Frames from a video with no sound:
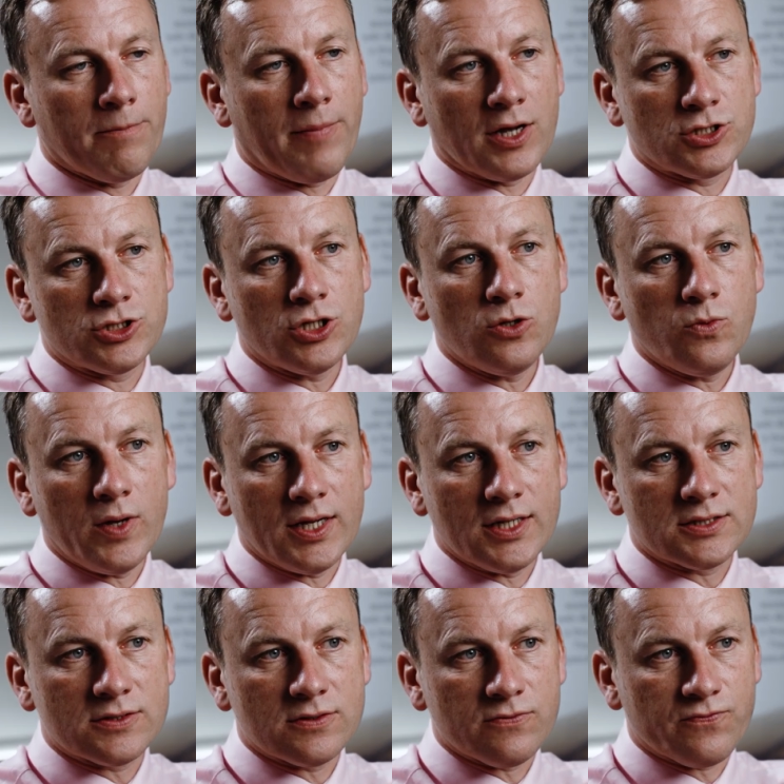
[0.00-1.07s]
By two
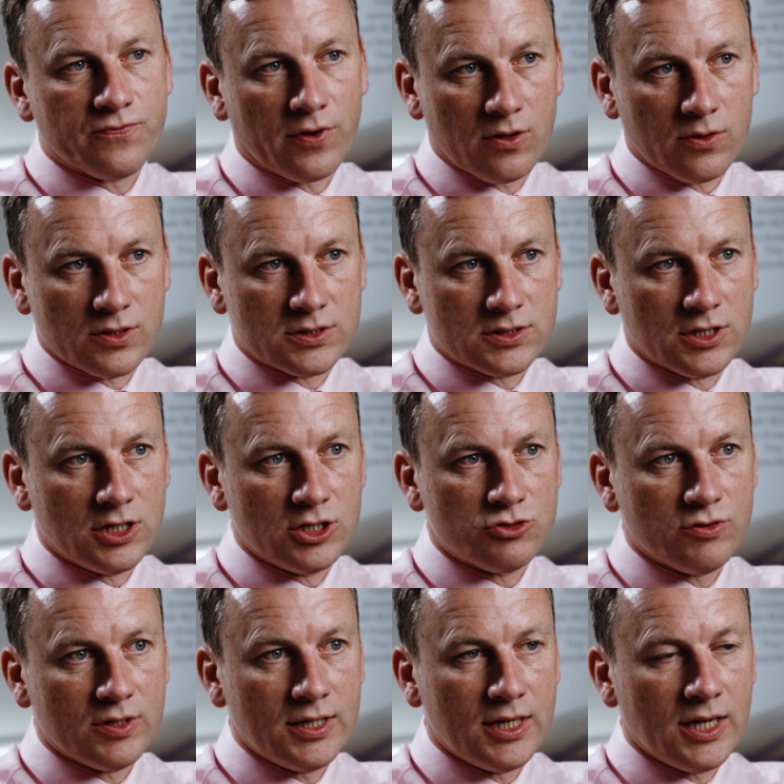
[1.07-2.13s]
weeks following
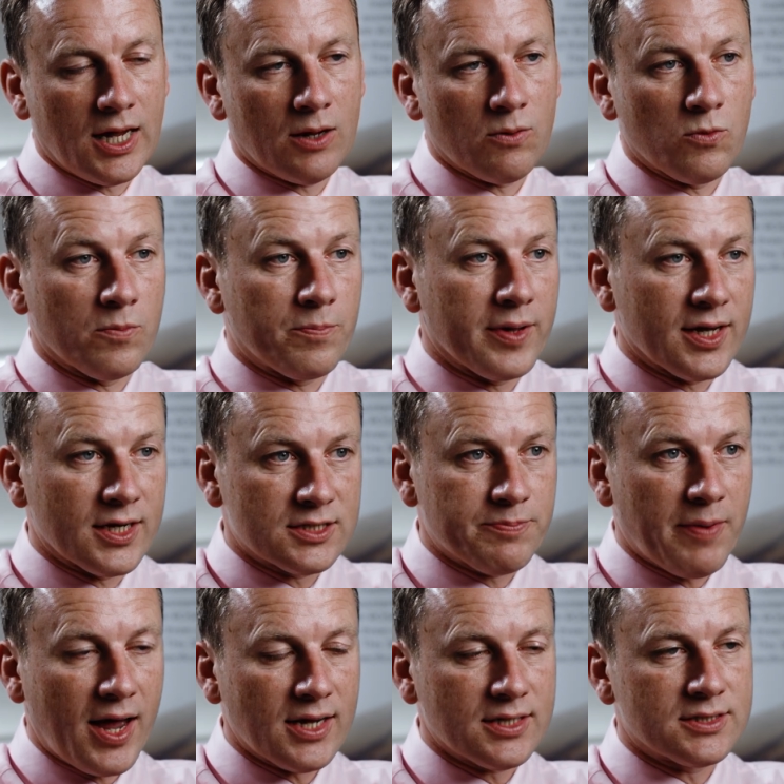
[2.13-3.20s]
surgery, it would be
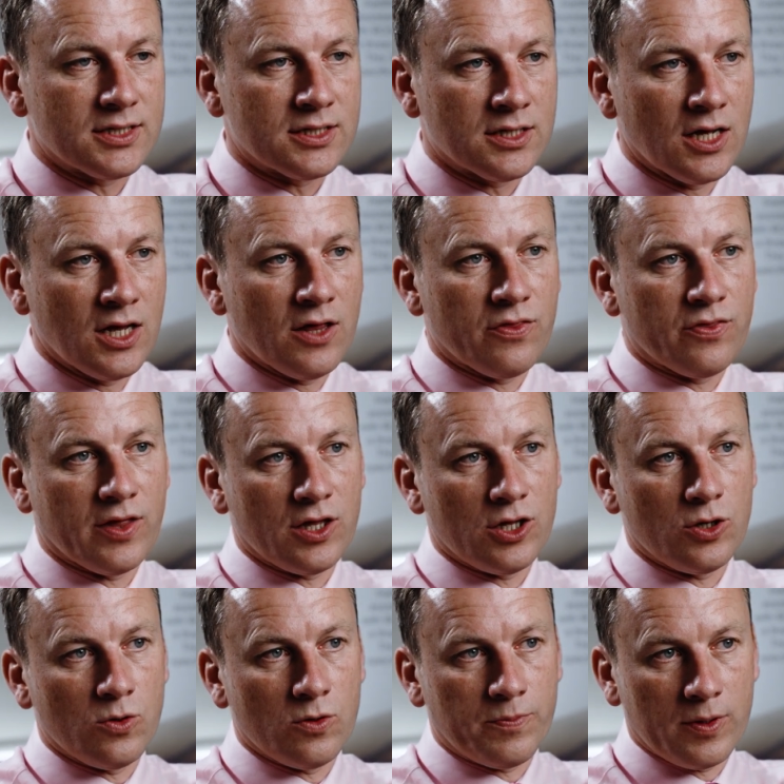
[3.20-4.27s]
expected that
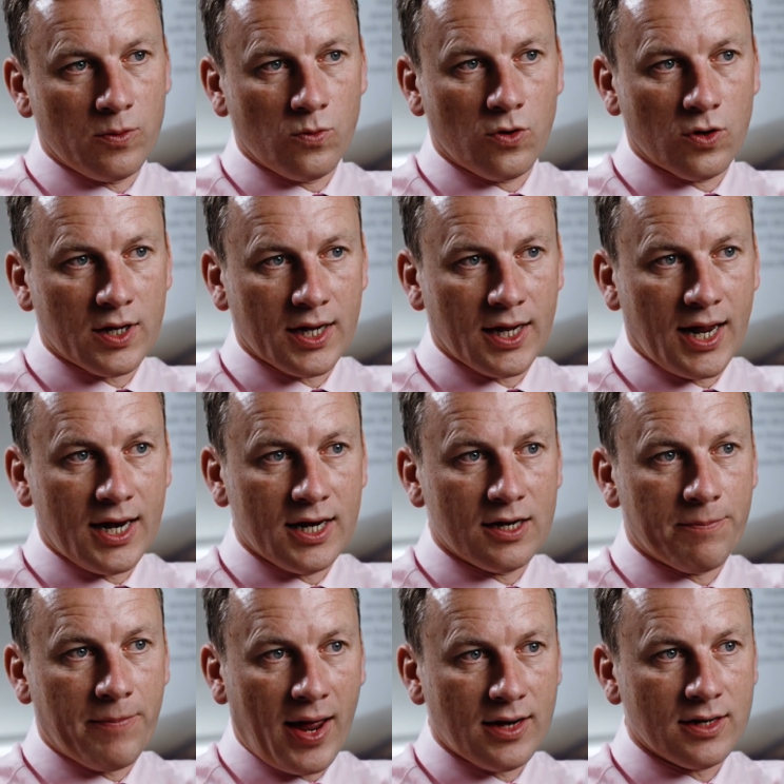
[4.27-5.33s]
you would be walking
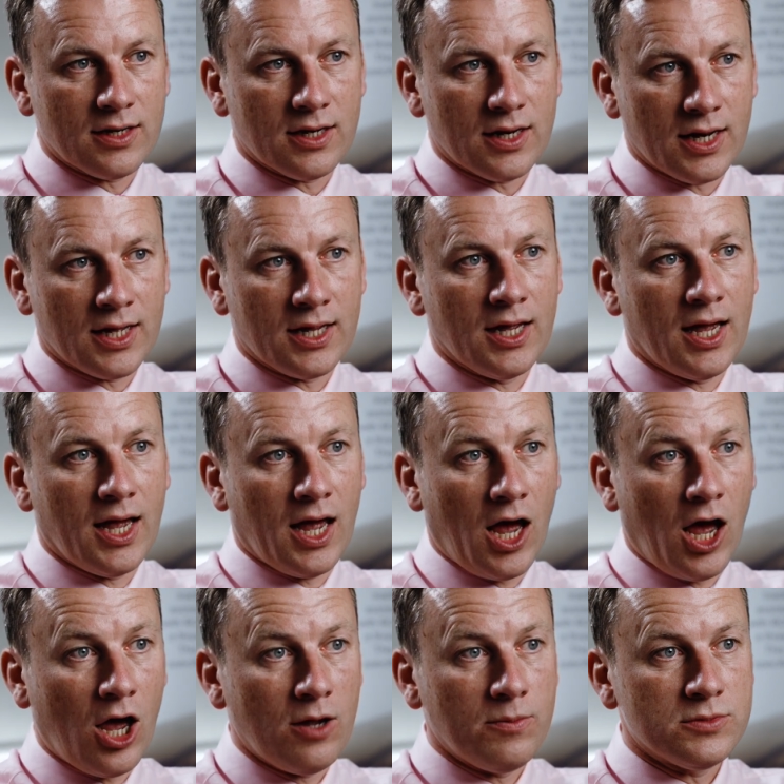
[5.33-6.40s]
independently at
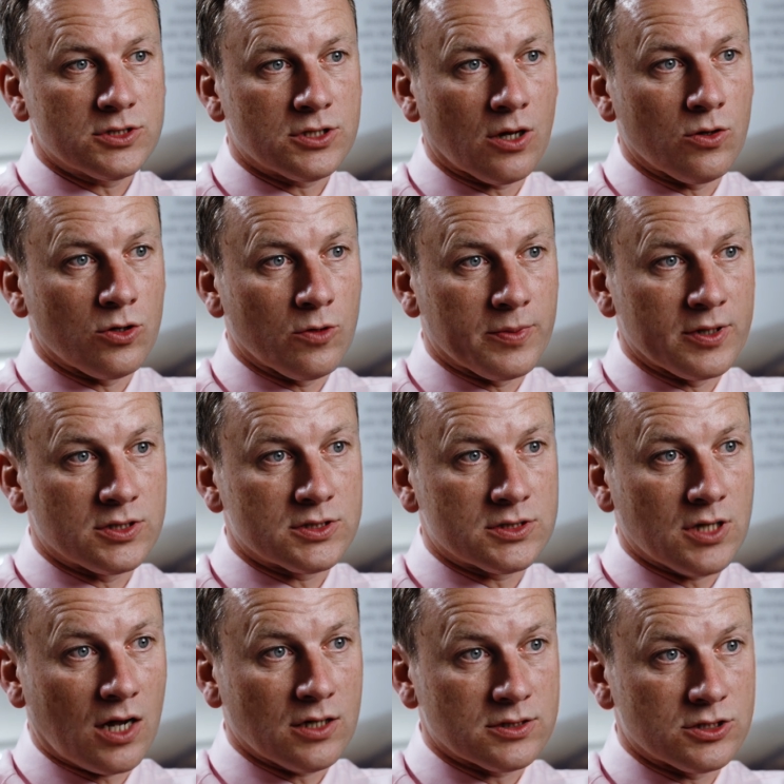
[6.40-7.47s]
home, so you'll be
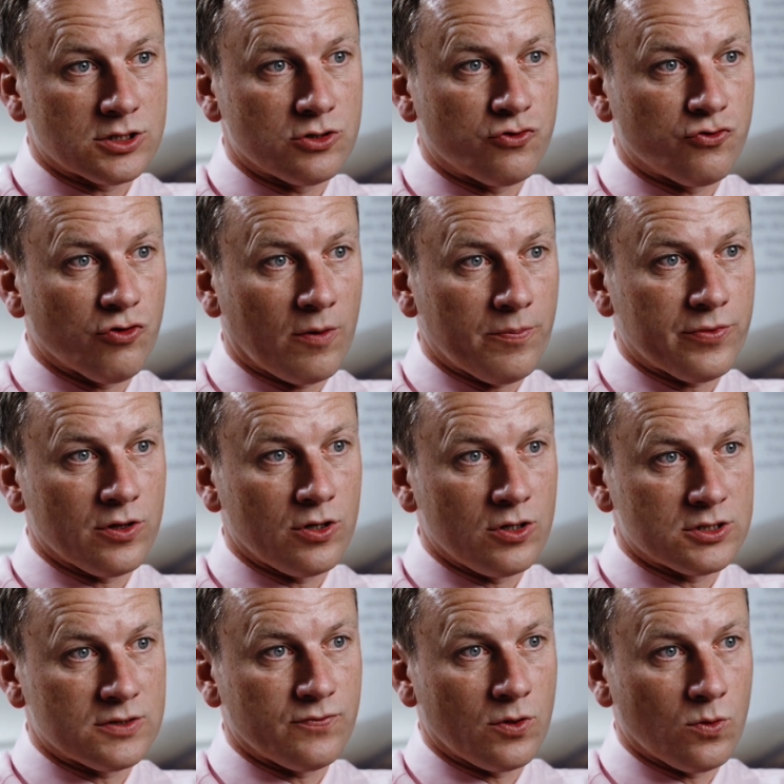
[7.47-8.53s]
starting to drop the
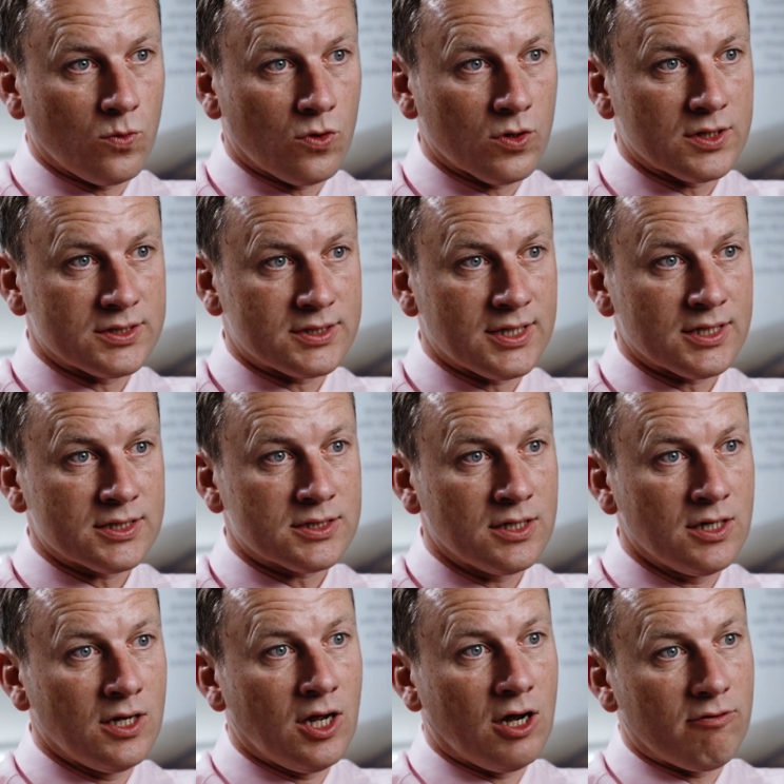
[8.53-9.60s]
use of your walking sticks
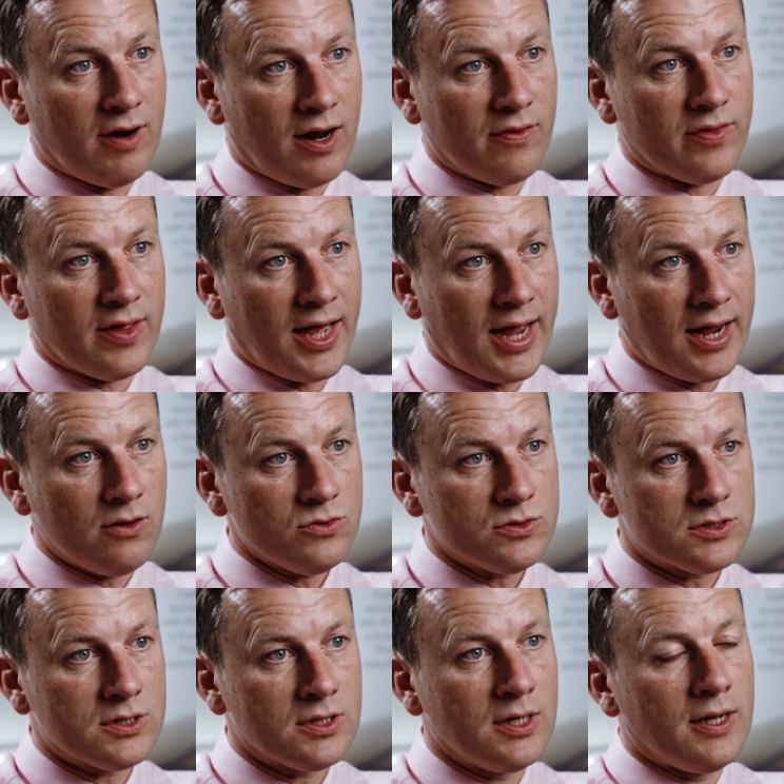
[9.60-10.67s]
around the
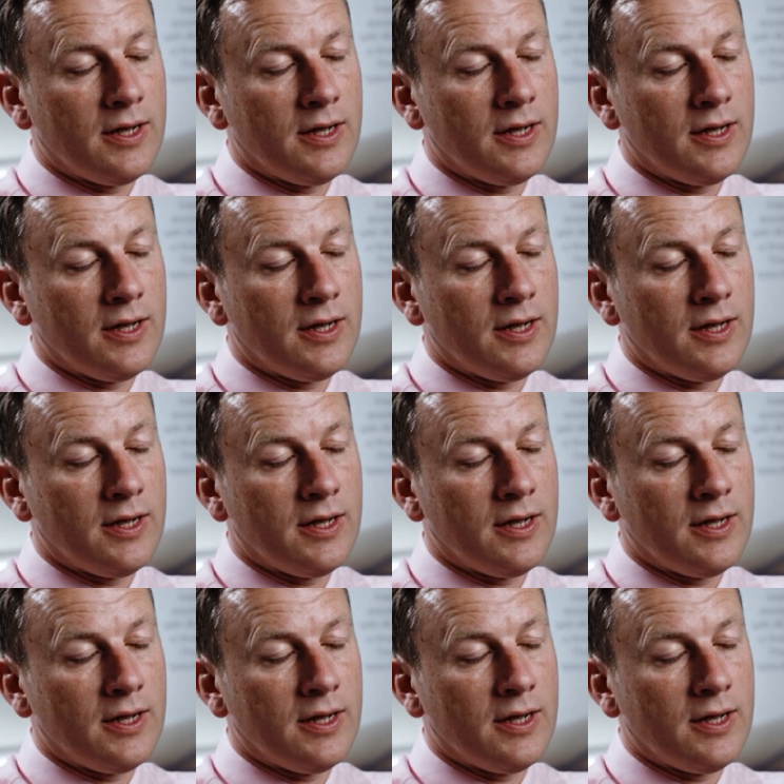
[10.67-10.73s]
house.